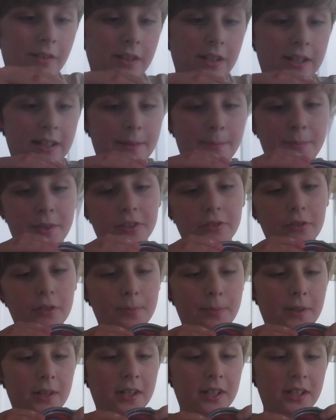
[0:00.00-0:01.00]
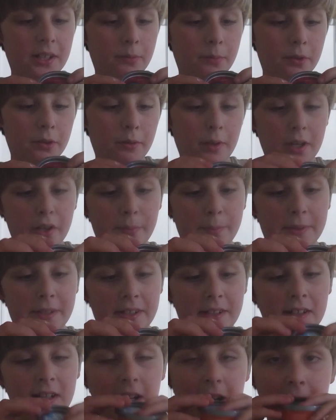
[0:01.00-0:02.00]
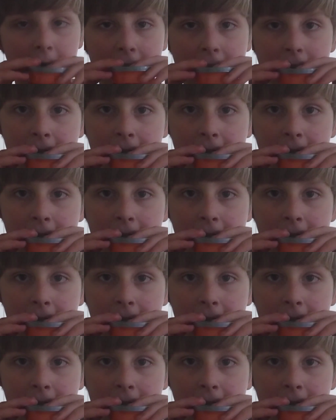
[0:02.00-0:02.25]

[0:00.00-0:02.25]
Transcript: Okay, mystery putty. Where do I open it? Okay.